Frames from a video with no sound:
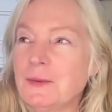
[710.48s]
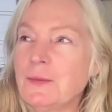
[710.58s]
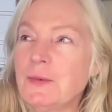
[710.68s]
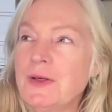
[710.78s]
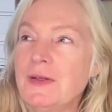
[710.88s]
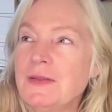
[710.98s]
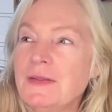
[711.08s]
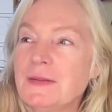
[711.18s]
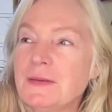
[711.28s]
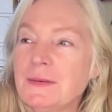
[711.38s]

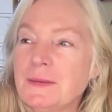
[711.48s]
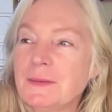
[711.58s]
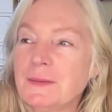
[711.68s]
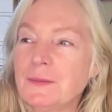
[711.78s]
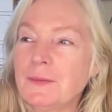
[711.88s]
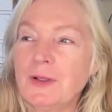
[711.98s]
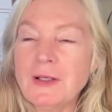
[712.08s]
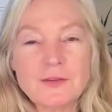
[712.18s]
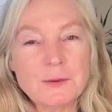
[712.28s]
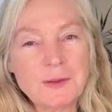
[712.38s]
was
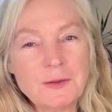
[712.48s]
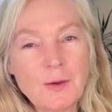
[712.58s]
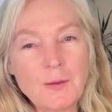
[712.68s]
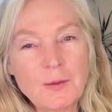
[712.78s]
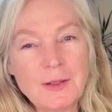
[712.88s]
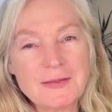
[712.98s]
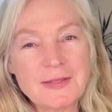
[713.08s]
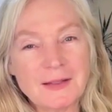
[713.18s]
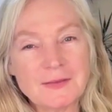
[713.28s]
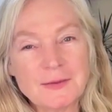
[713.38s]
wanting to be known as
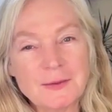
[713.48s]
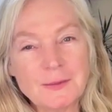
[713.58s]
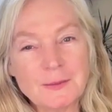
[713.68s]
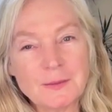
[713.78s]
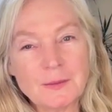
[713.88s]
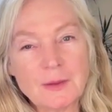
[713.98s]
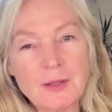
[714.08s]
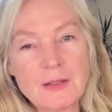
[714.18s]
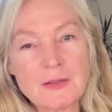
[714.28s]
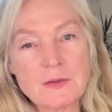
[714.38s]
that too.
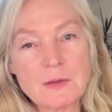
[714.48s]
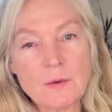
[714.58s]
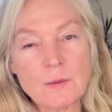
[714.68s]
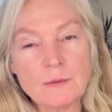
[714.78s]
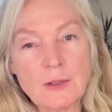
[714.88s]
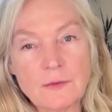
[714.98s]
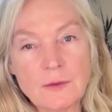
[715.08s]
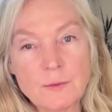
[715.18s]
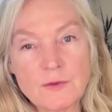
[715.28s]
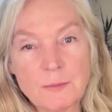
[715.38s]
And so
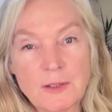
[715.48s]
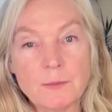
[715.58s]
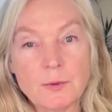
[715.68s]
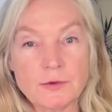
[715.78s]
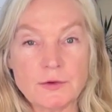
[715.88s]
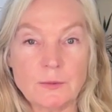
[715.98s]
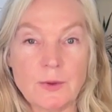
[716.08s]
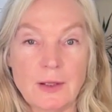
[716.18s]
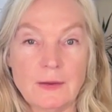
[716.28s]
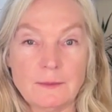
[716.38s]
nothing was being pushed
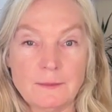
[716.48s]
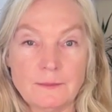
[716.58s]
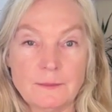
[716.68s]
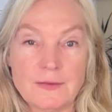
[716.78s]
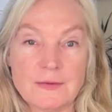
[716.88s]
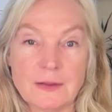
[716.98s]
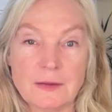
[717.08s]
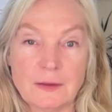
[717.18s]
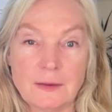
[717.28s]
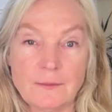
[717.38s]
away,
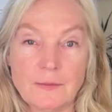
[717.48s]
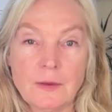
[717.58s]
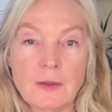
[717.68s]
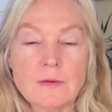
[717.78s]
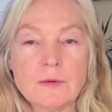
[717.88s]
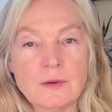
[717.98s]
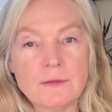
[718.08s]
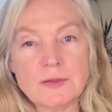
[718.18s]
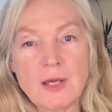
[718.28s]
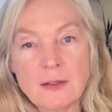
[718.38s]
basically. So
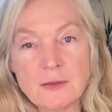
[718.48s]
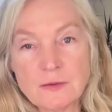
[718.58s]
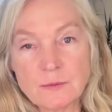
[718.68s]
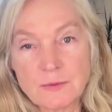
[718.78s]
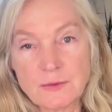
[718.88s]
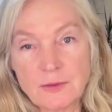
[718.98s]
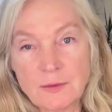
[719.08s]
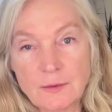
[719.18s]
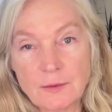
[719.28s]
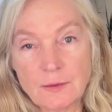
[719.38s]
if sadness was
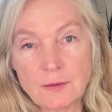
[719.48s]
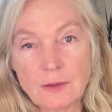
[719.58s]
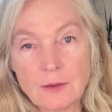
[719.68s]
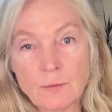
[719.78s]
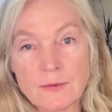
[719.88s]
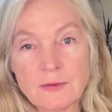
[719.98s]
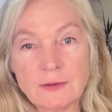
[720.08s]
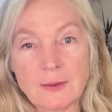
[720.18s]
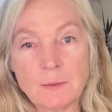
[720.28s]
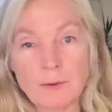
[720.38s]
here, it
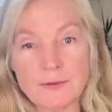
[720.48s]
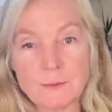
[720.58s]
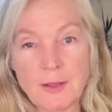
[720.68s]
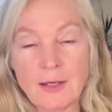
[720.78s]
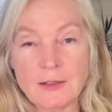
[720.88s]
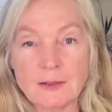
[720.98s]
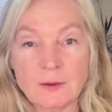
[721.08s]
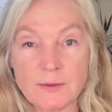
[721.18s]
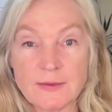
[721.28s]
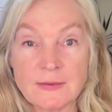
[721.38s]
wasn't labeled as bad, and
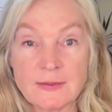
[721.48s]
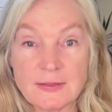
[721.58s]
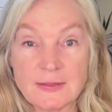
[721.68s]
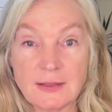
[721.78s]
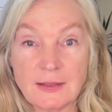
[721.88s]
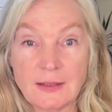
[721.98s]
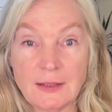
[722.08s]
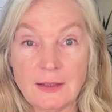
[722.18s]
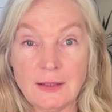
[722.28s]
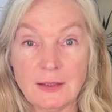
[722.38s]
it wasn't sticky